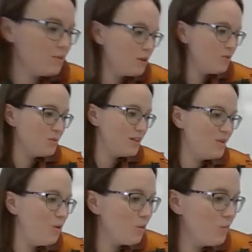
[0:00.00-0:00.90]
where you would
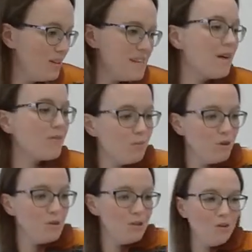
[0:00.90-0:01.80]
normally never
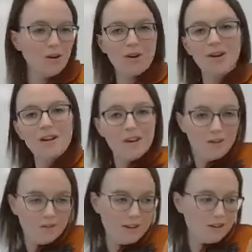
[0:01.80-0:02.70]
put your
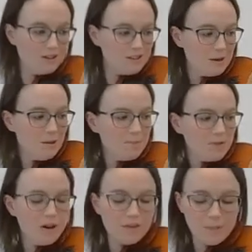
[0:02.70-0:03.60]
fingers.
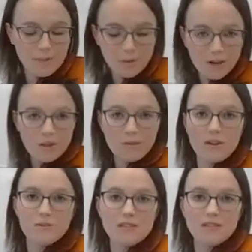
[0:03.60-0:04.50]
So I remember one of the
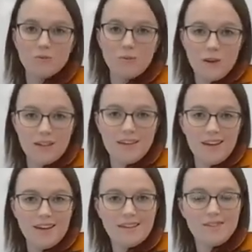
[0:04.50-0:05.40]
rhythms is 1
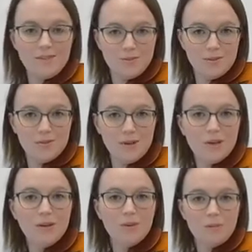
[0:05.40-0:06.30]
and 2,
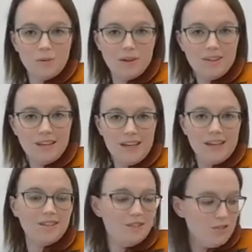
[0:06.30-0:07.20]
1
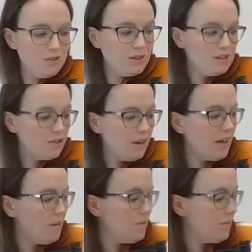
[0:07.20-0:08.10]
and 2. Let's try
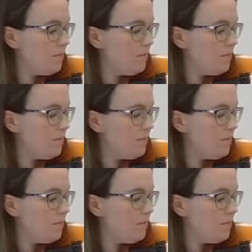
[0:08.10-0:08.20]
that.